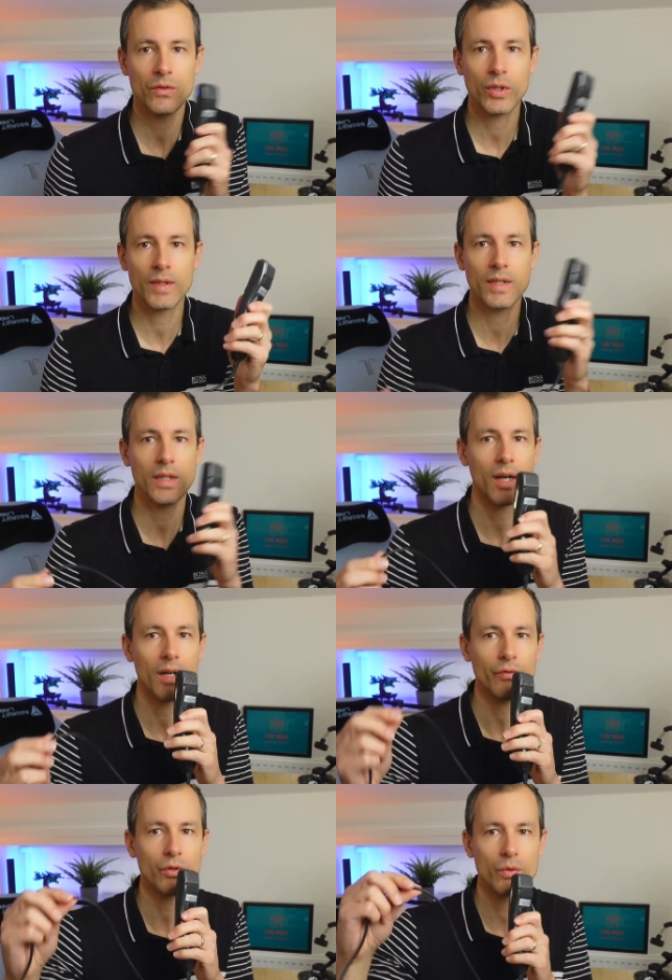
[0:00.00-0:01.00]
And you can see I
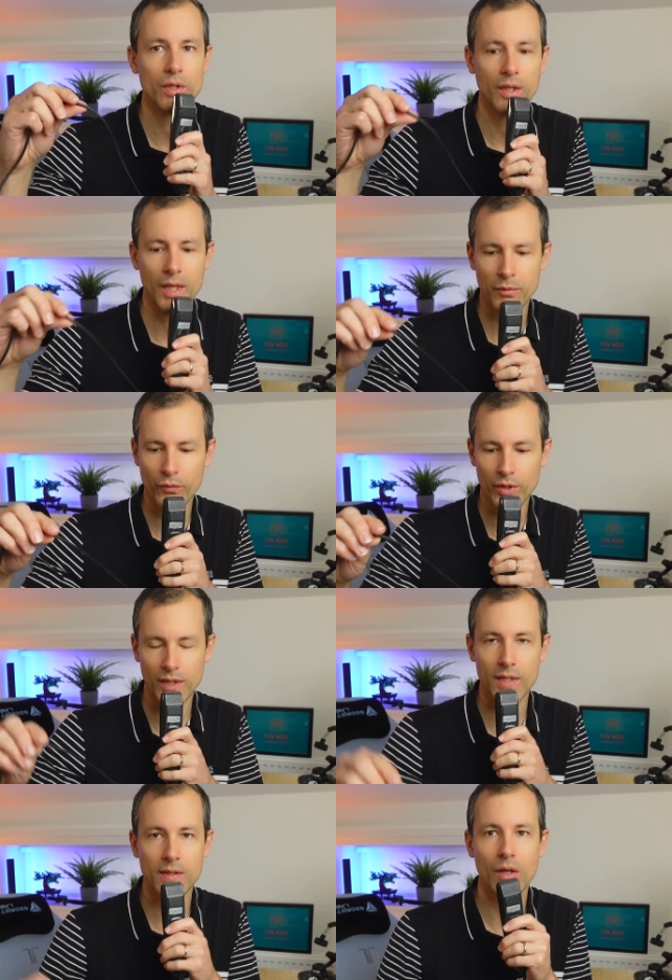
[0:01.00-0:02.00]
have to use a cable for
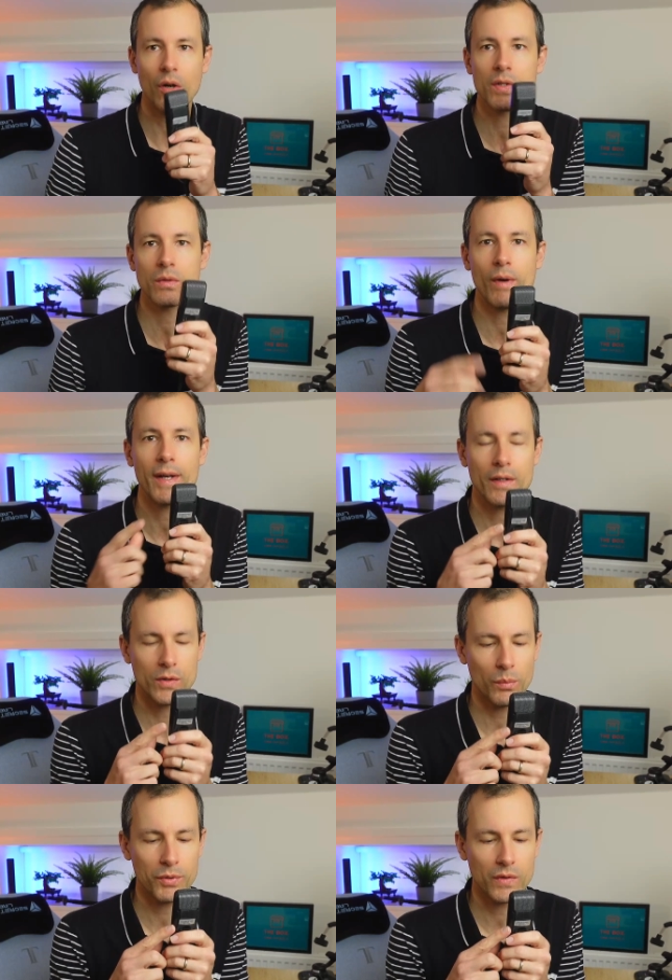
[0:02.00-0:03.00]
this. There are also wireless
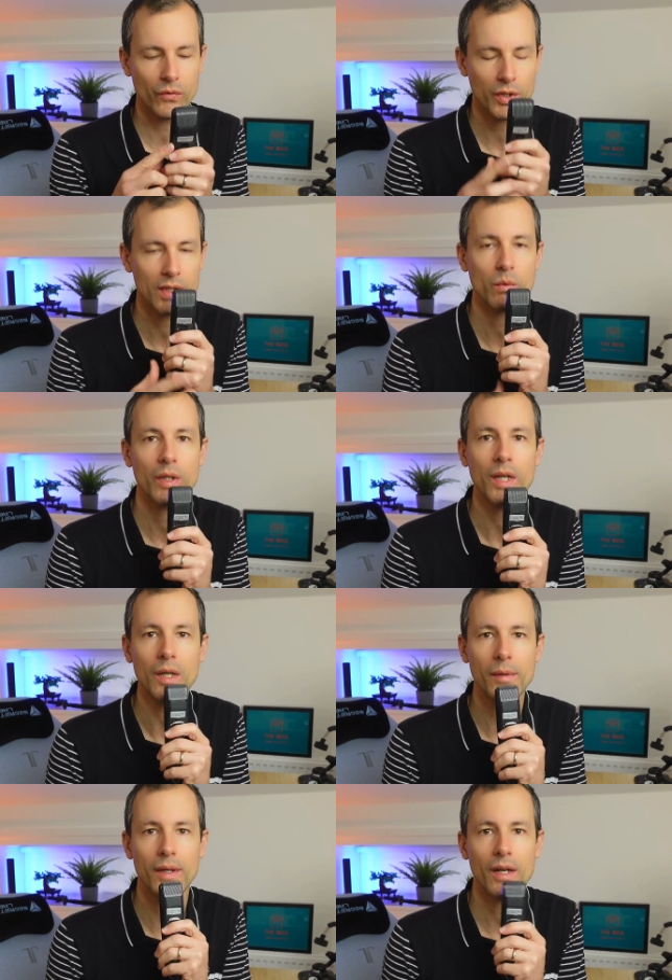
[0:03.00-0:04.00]
options for this one
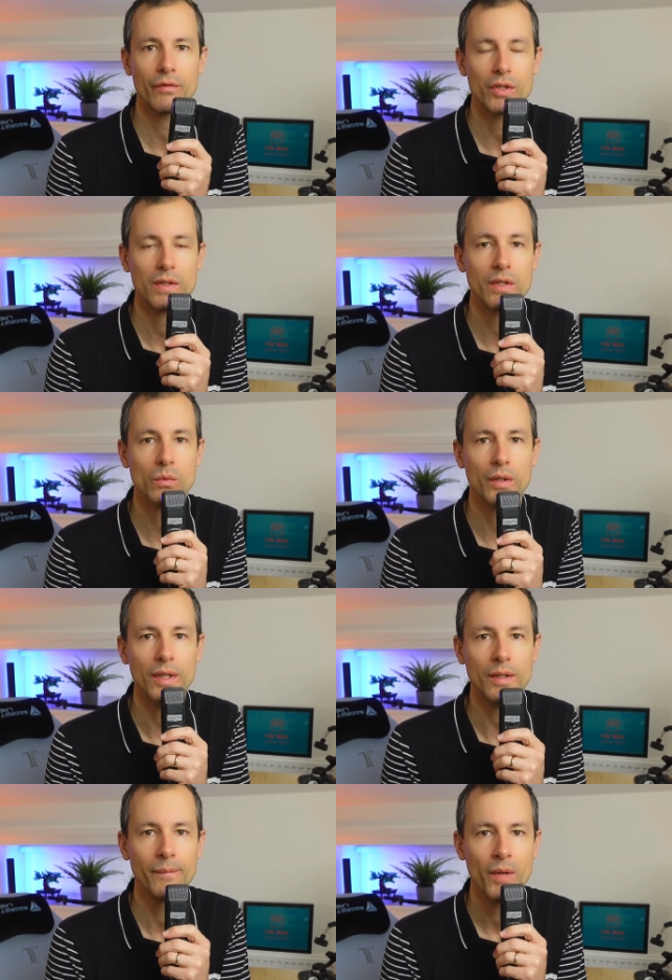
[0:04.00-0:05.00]
here, but I have just this one
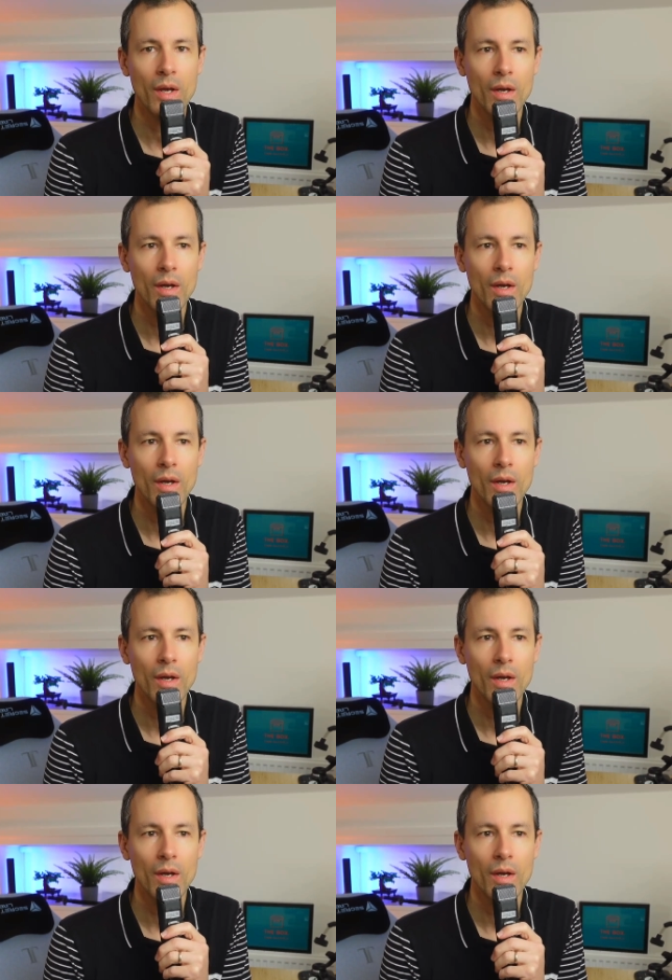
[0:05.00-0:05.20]
here.